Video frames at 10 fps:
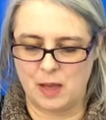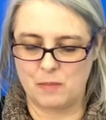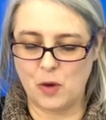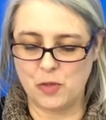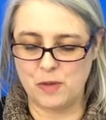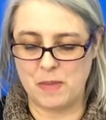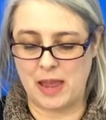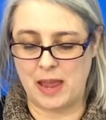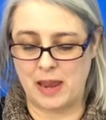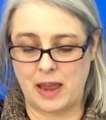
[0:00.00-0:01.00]
Both the
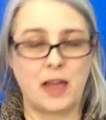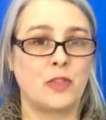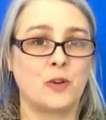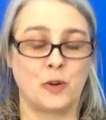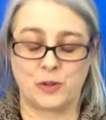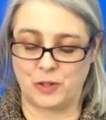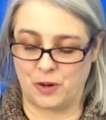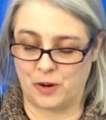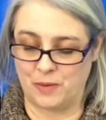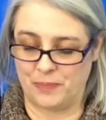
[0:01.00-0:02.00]
maid and the
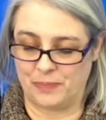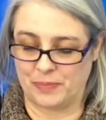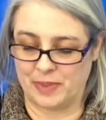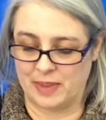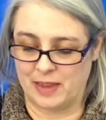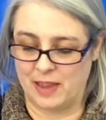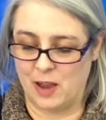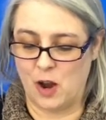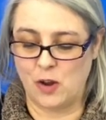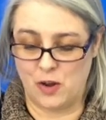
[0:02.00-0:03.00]
courtier
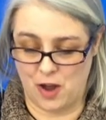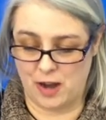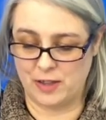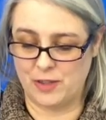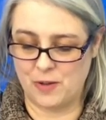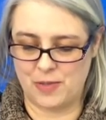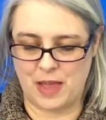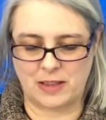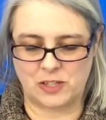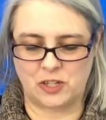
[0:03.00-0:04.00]
nodded their
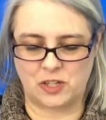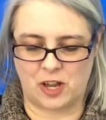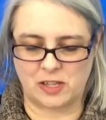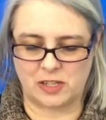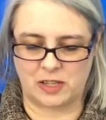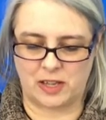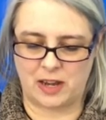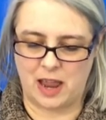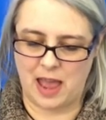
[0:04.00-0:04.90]
thanks to Jocelyn